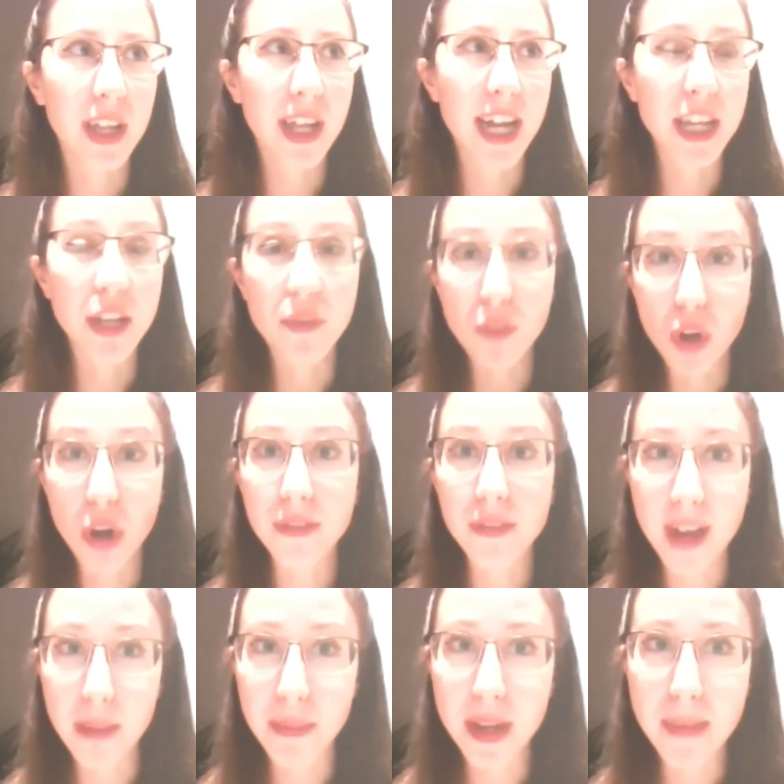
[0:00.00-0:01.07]
and you've got
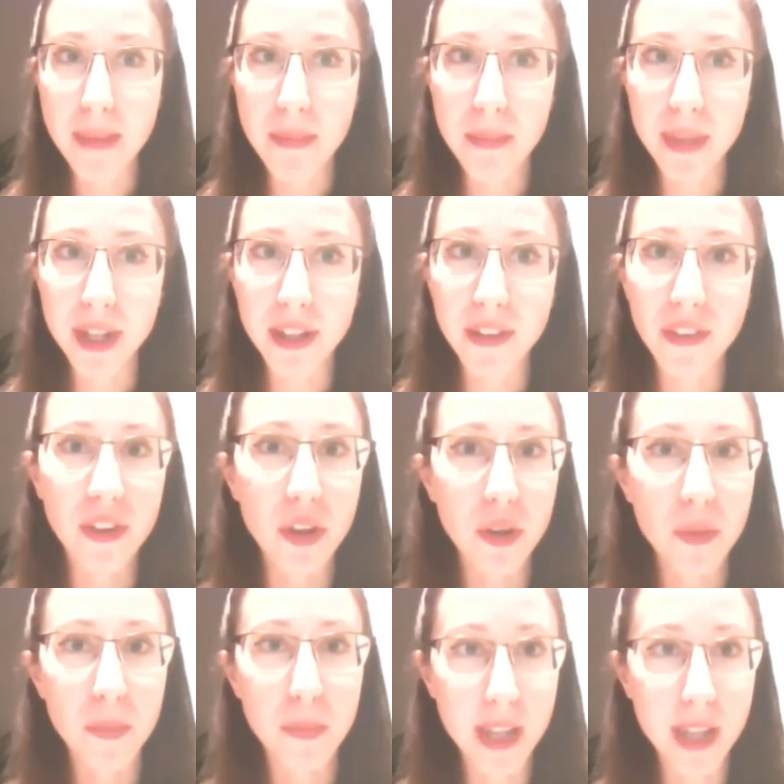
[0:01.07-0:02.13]
family members
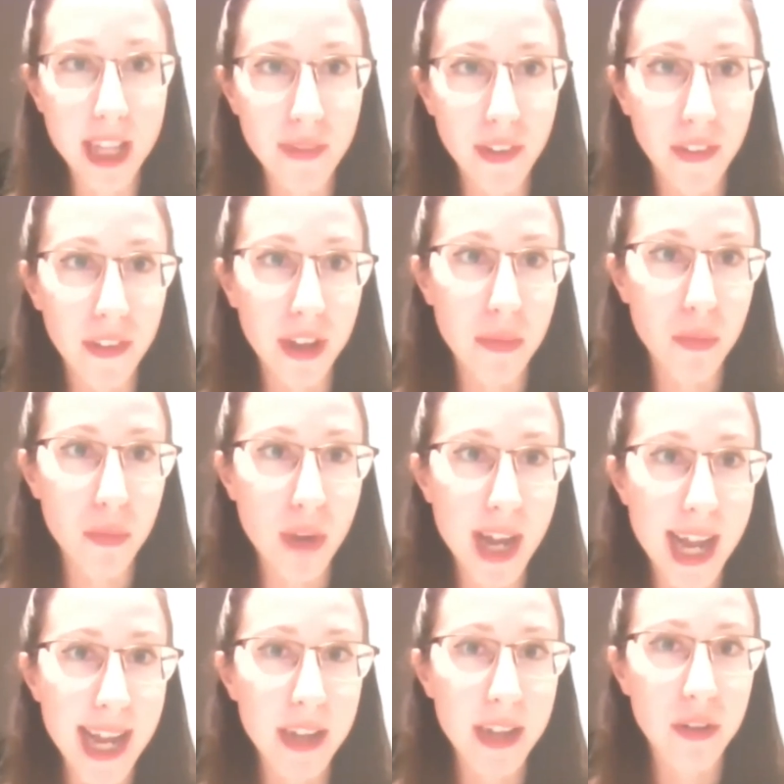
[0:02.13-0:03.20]
who believe a certain
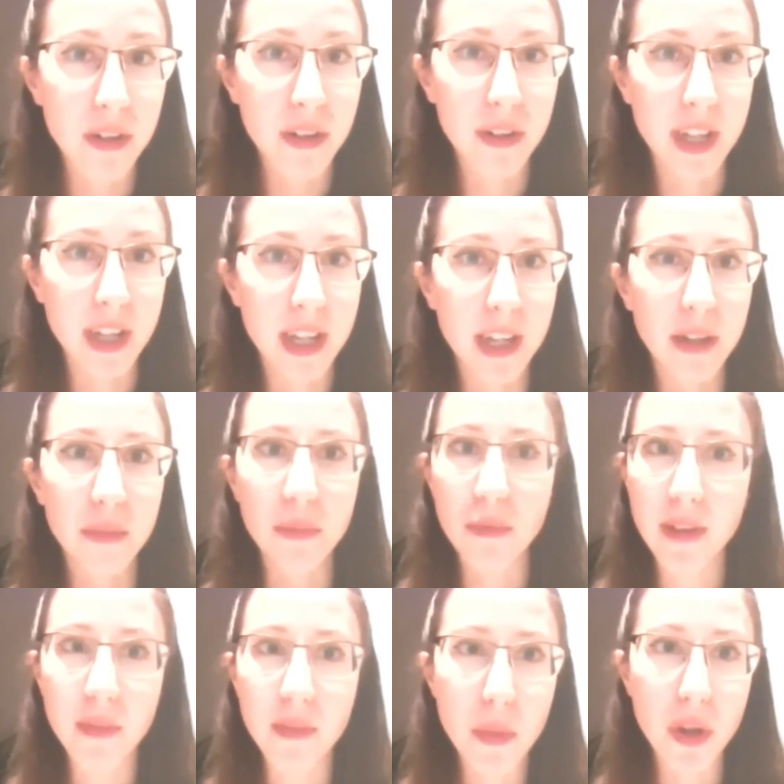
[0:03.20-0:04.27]
way, or, you know,
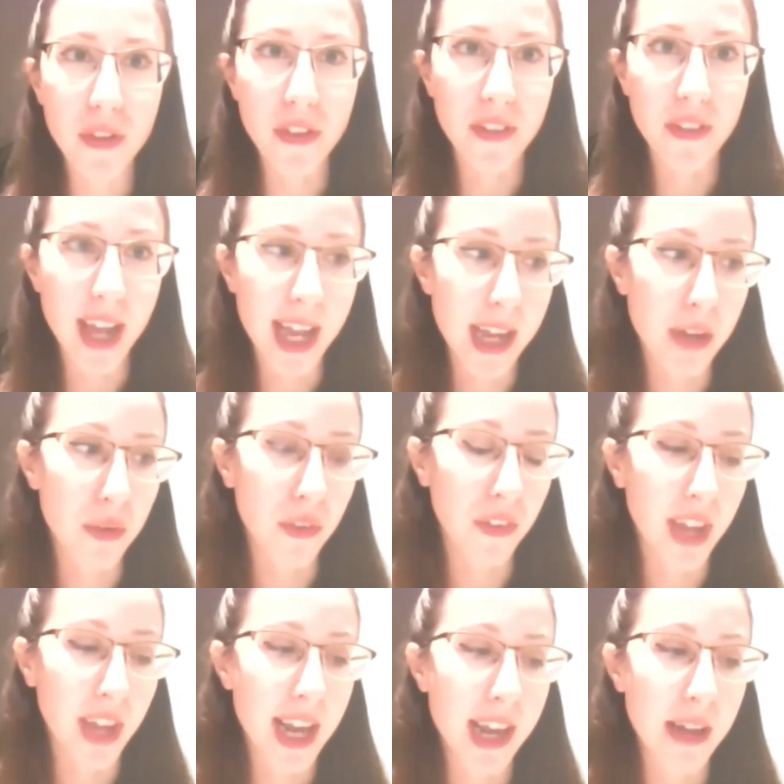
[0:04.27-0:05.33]
whether modern day or
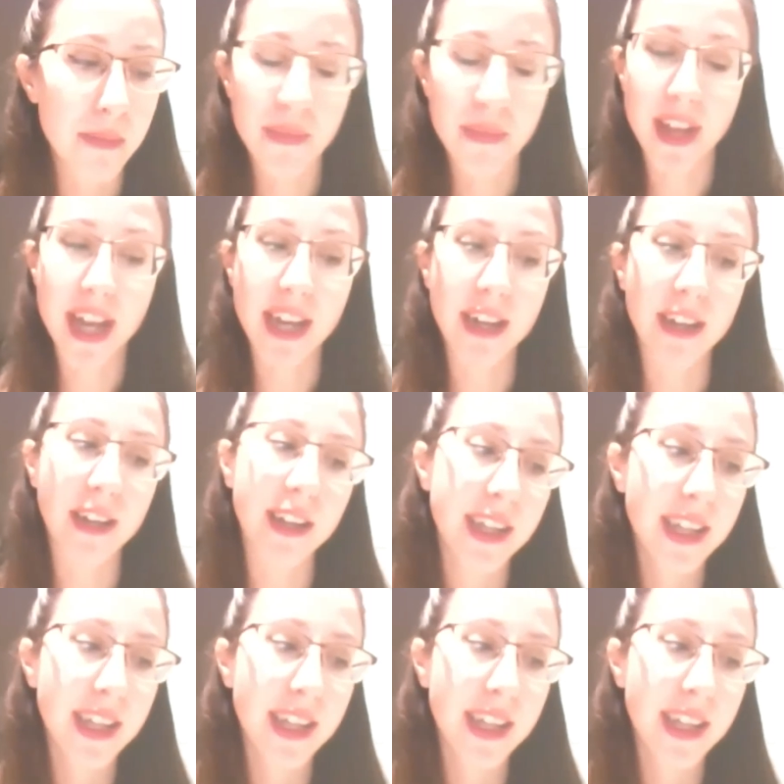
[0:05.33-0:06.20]
Salem, then,